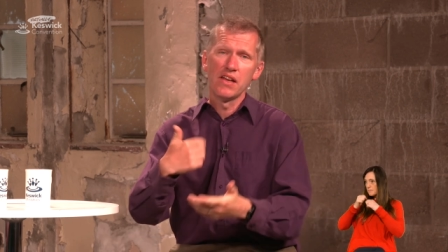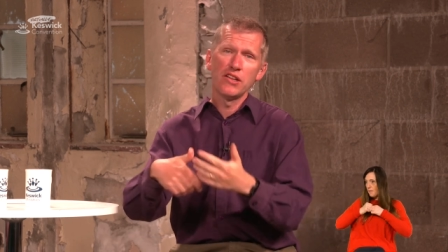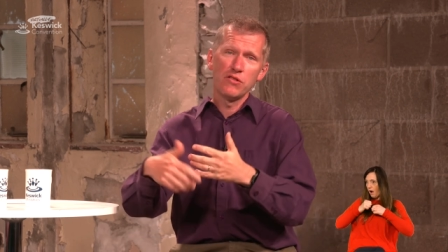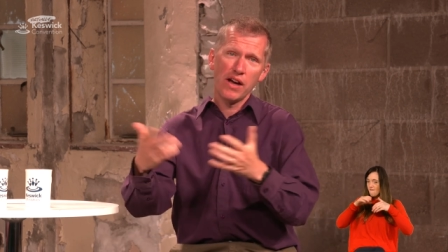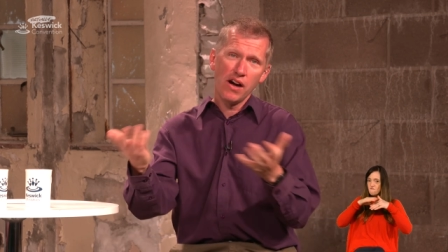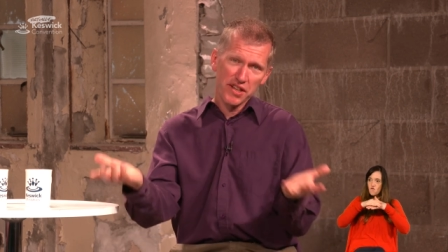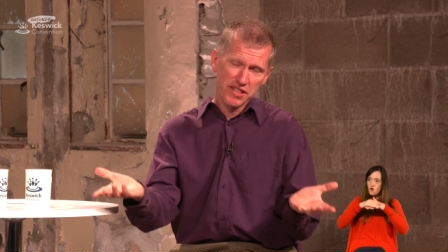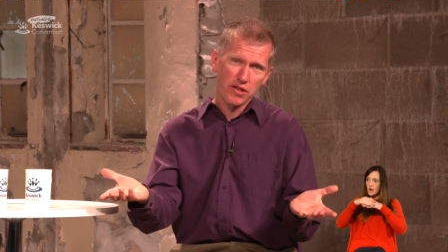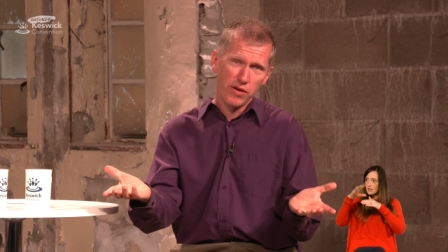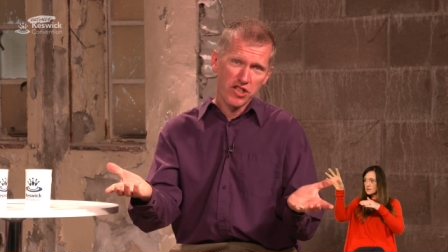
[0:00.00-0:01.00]
and you get
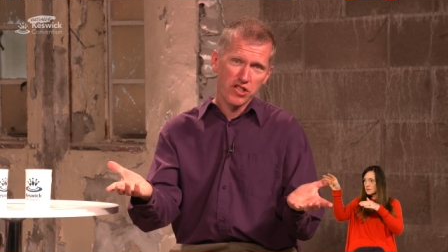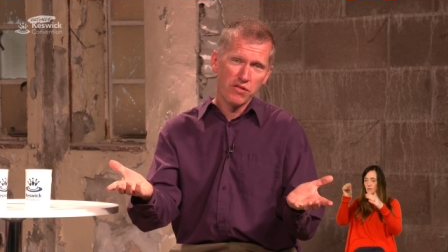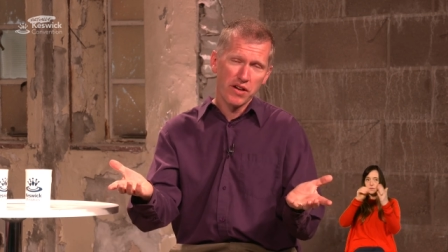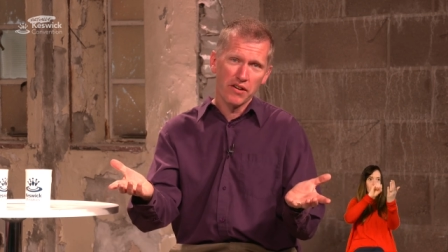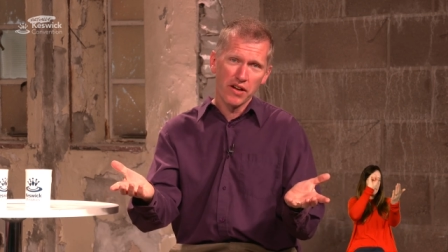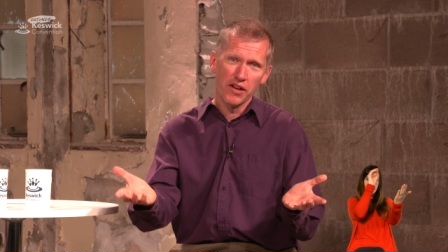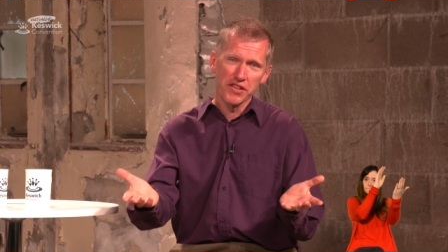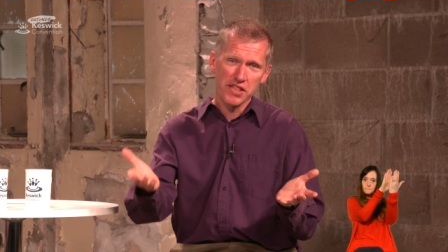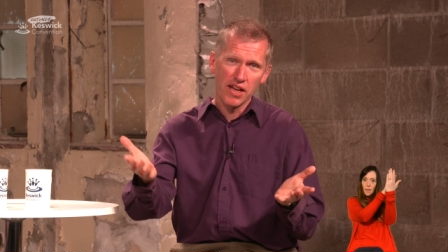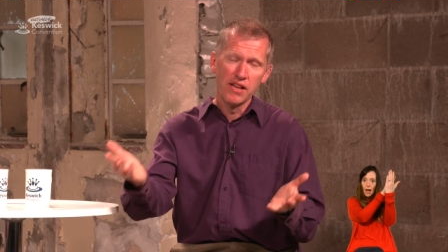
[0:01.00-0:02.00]
asked a question you can't
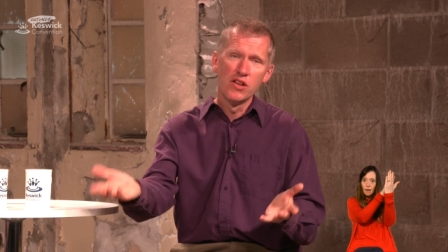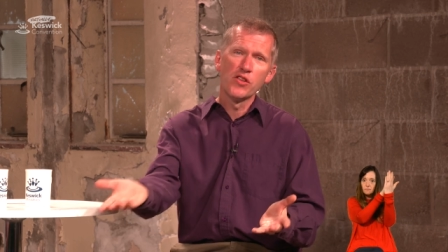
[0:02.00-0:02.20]
answer,